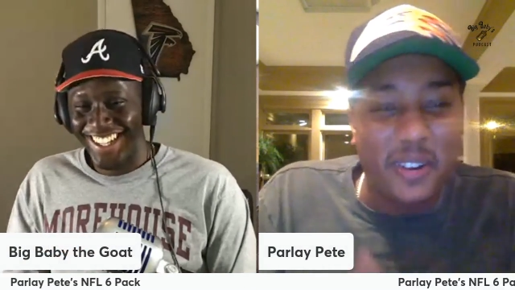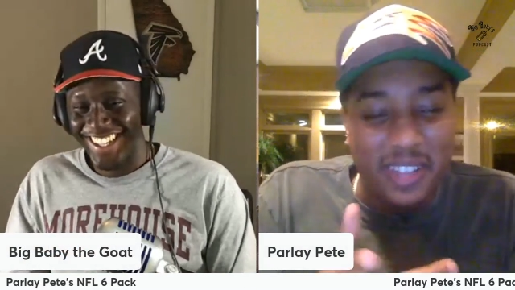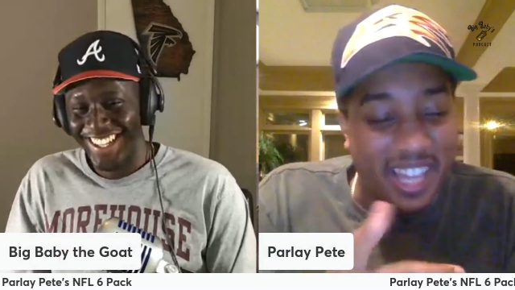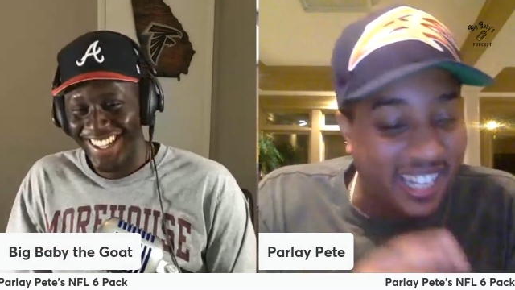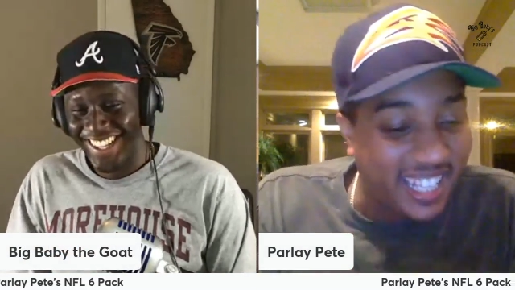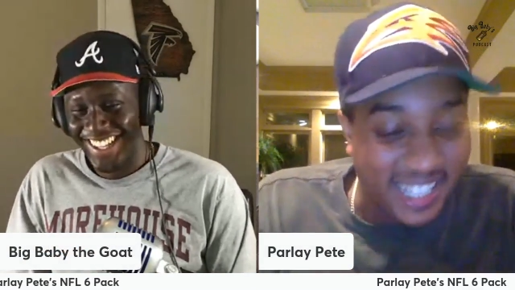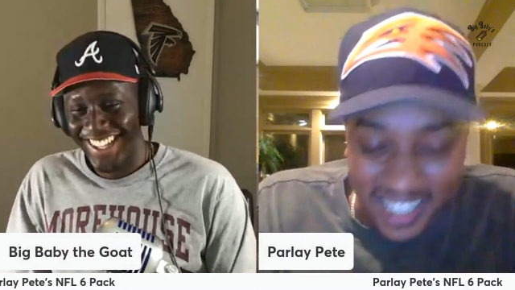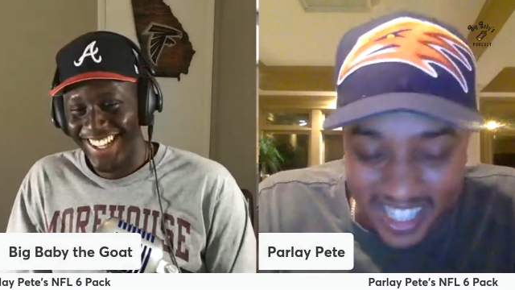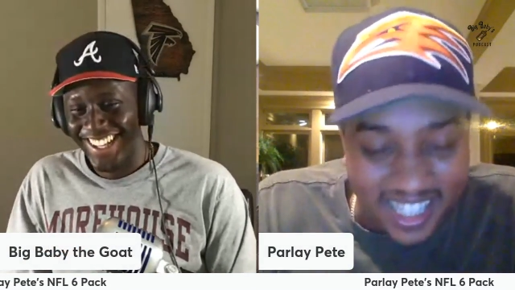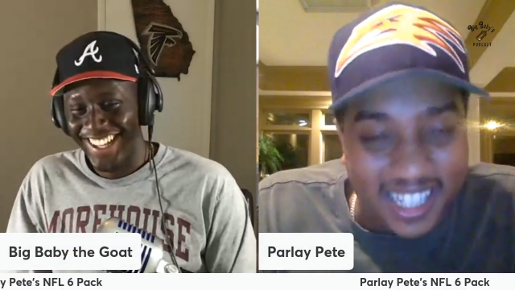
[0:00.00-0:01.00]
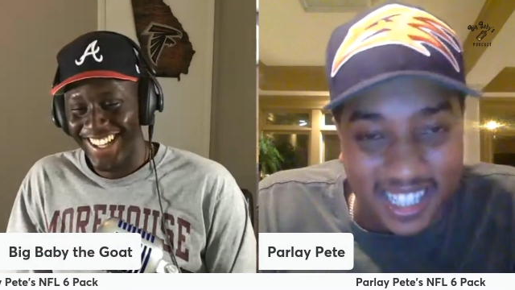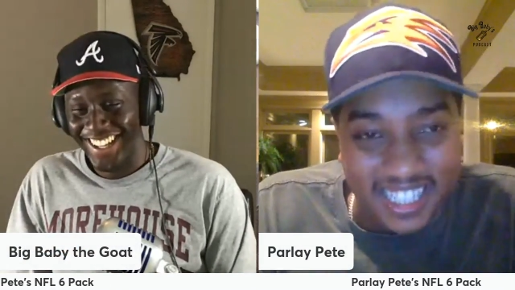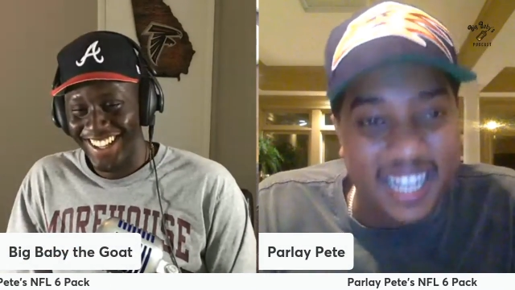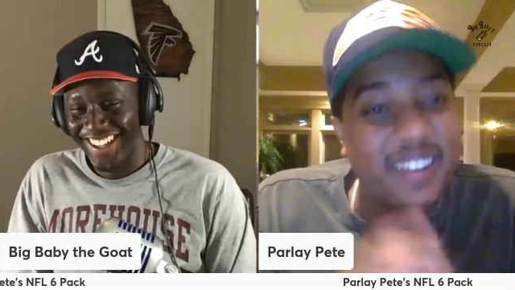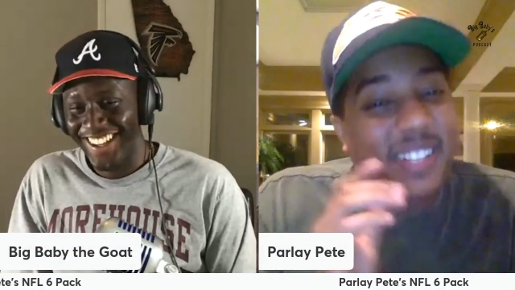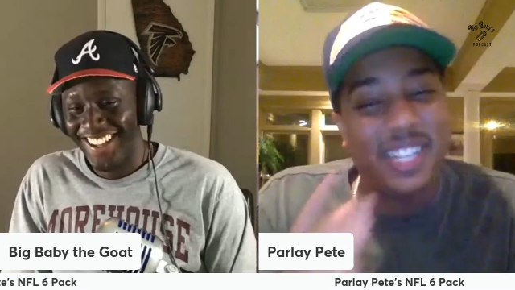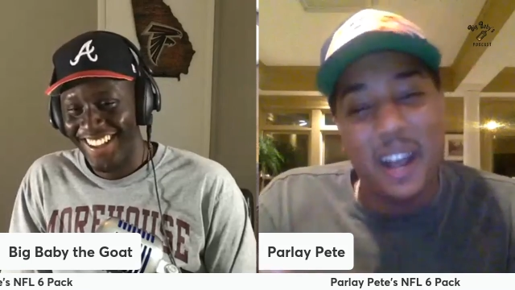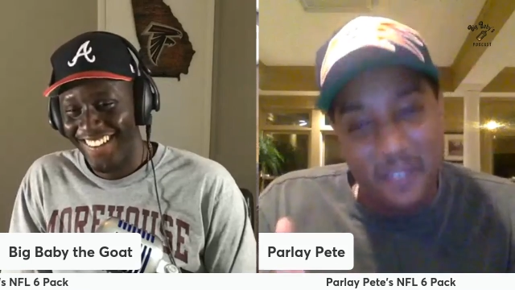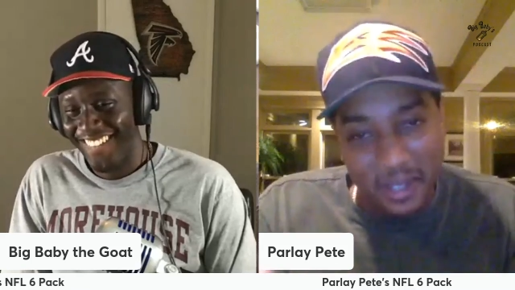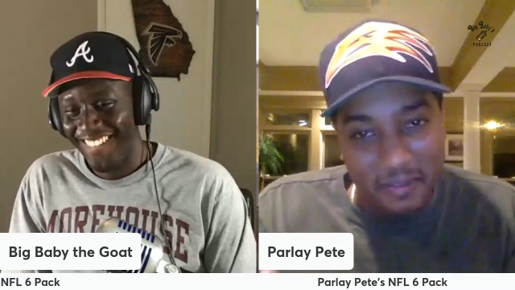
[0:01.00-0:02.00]
Speaker 1: who that is because uh, I know it's not
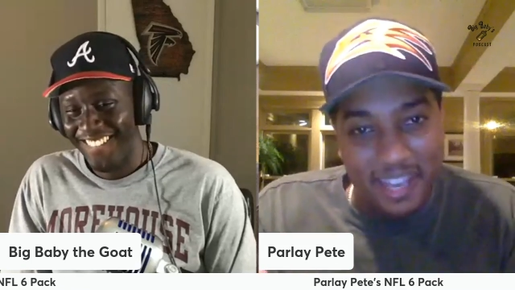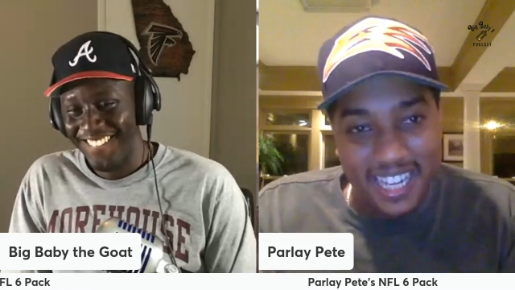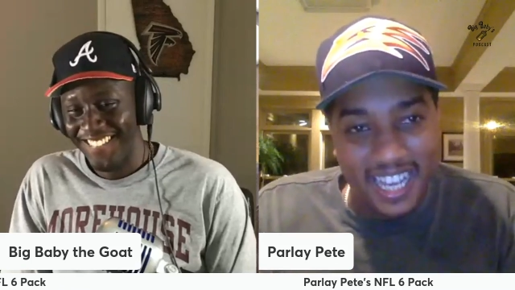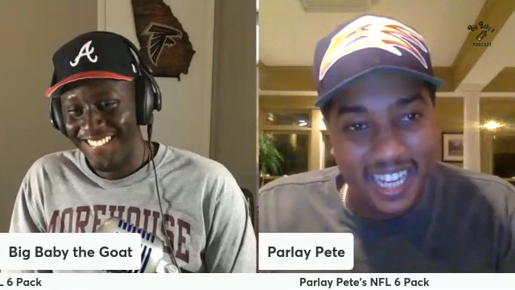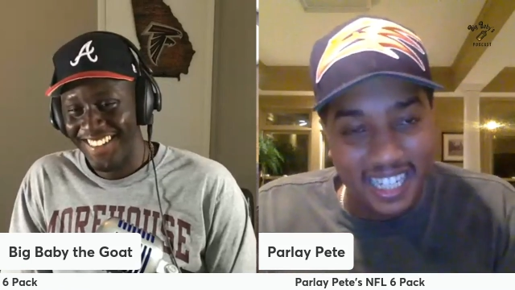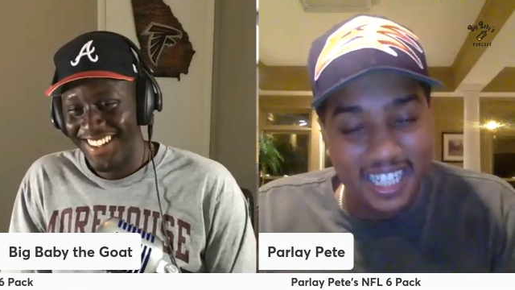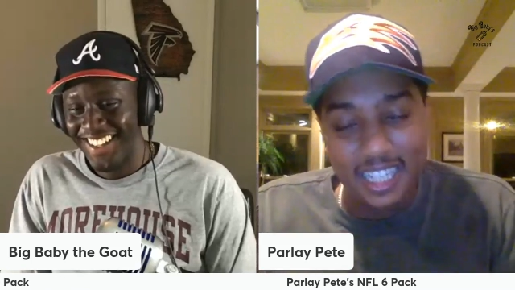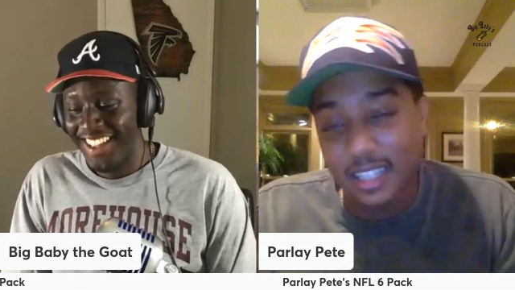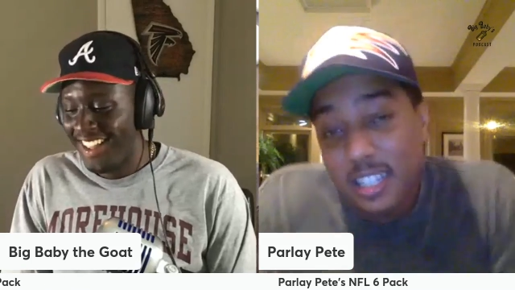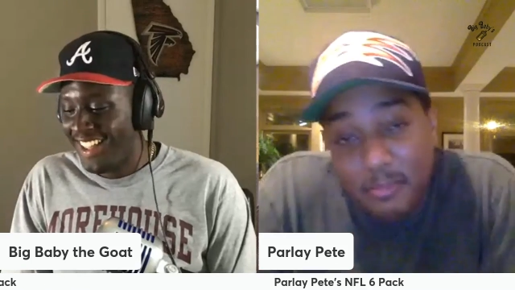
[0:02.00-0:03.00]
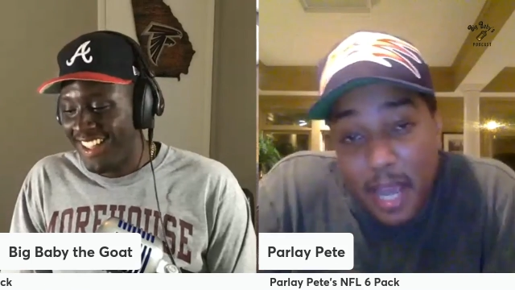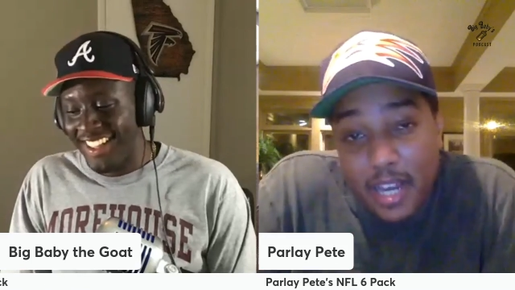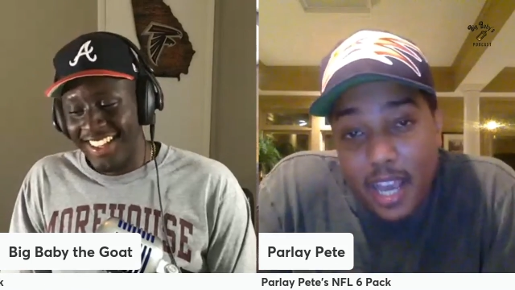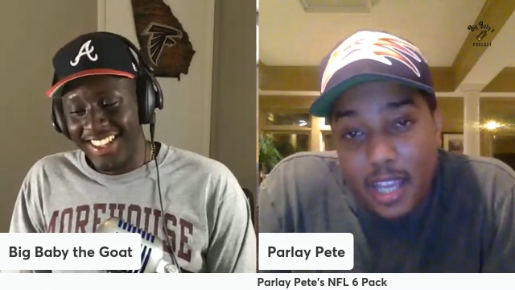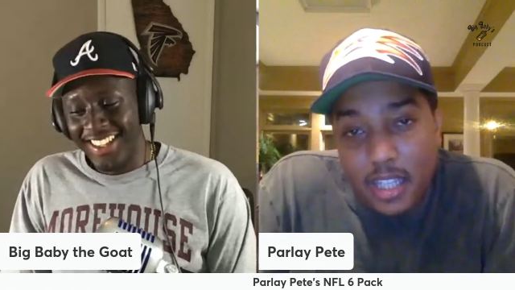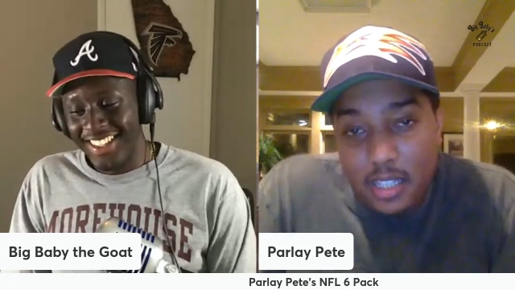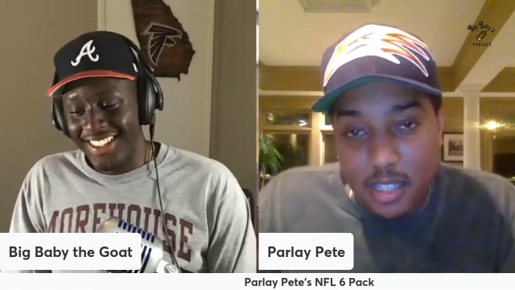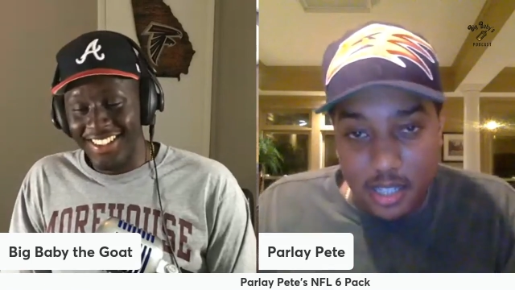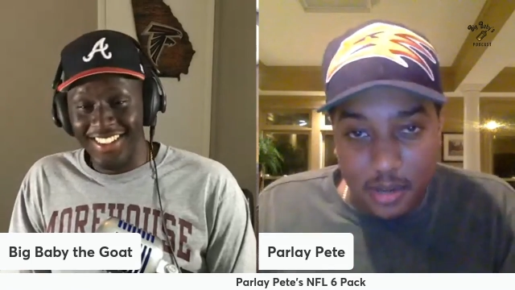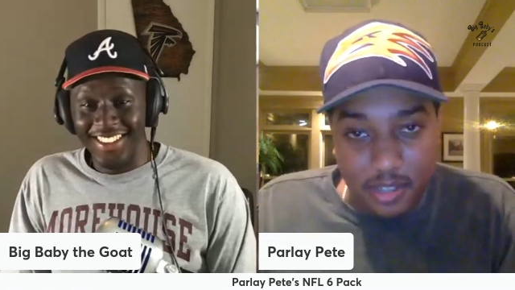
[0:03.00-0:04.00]
really Matt Nagy, unless Matt Nagy is
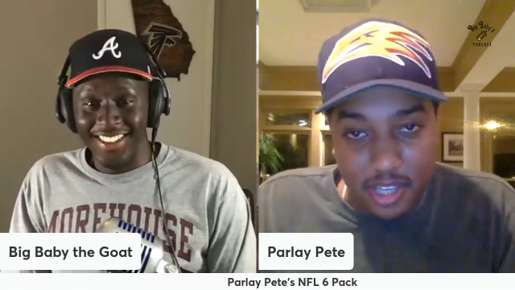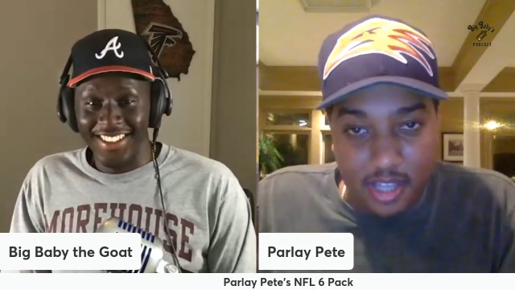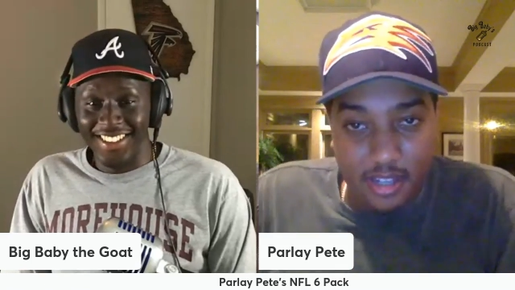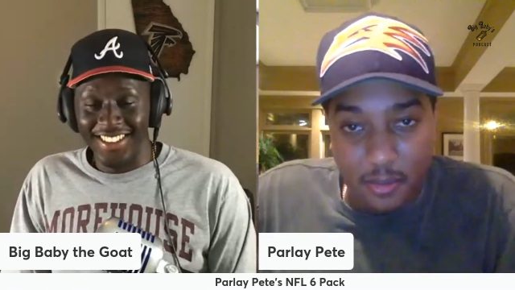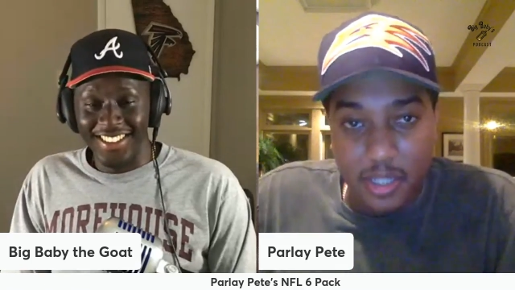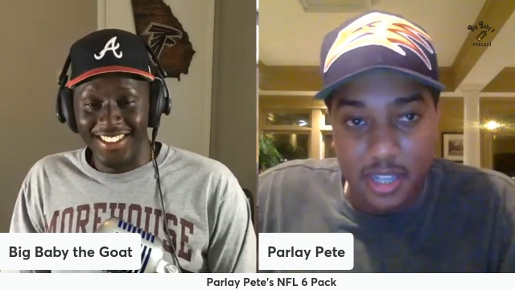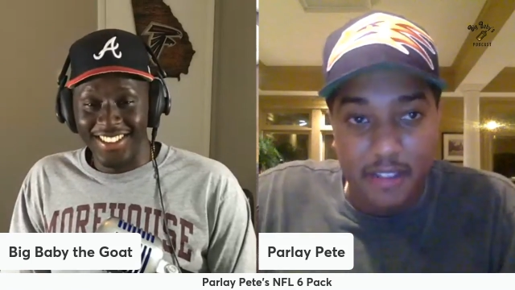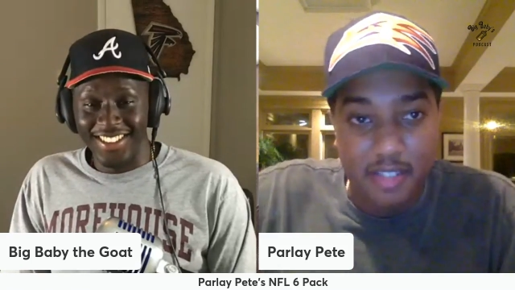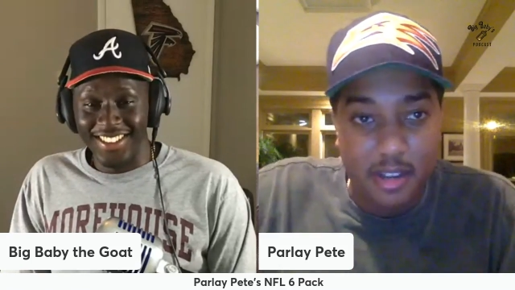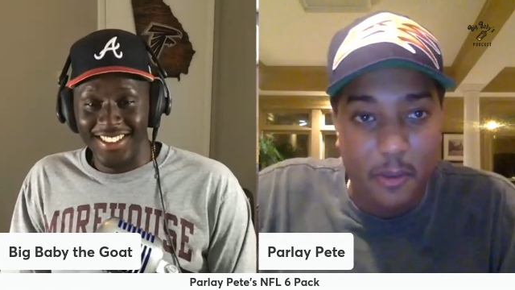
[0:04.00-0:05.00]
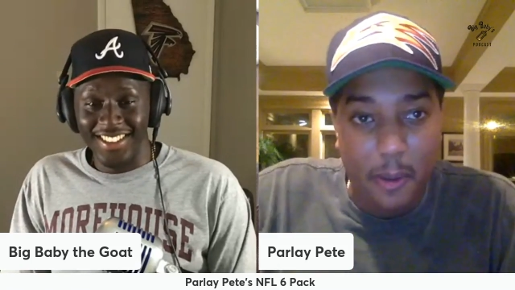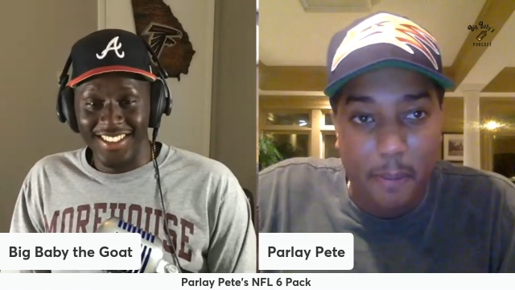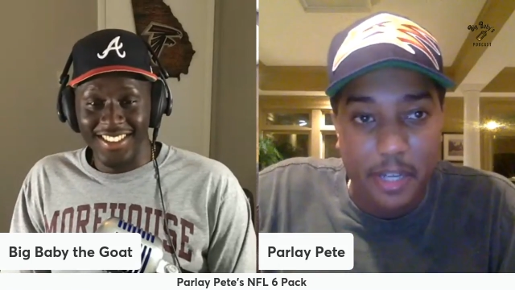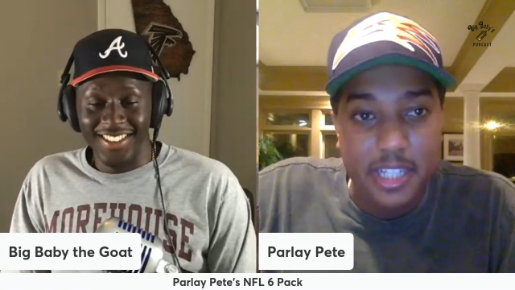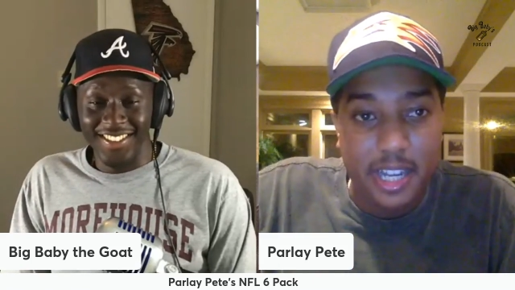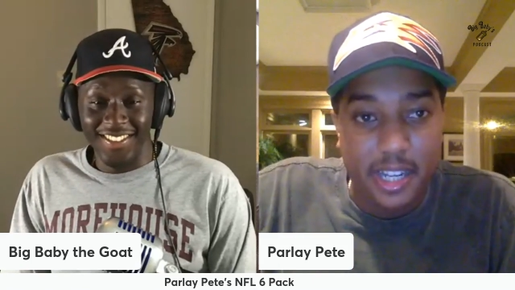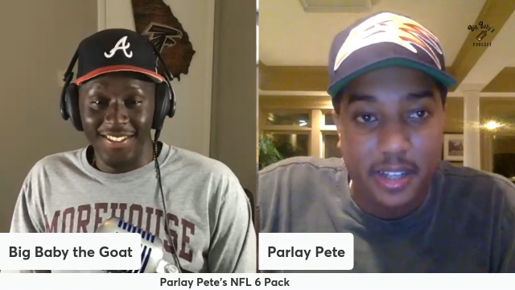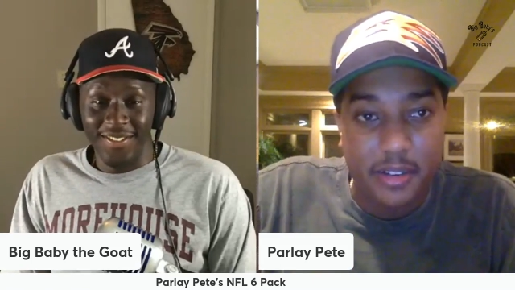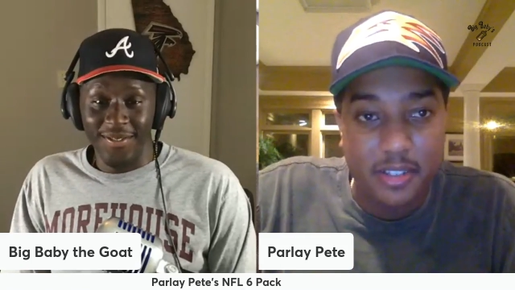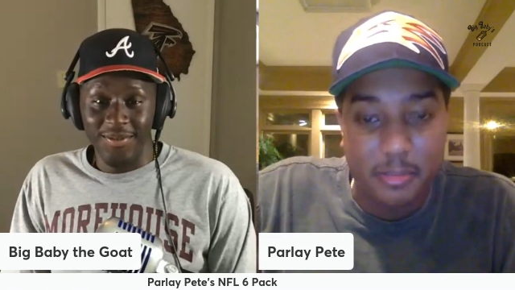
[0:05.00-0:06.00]
tuned in. Which, if so, we appreciate it, Coach.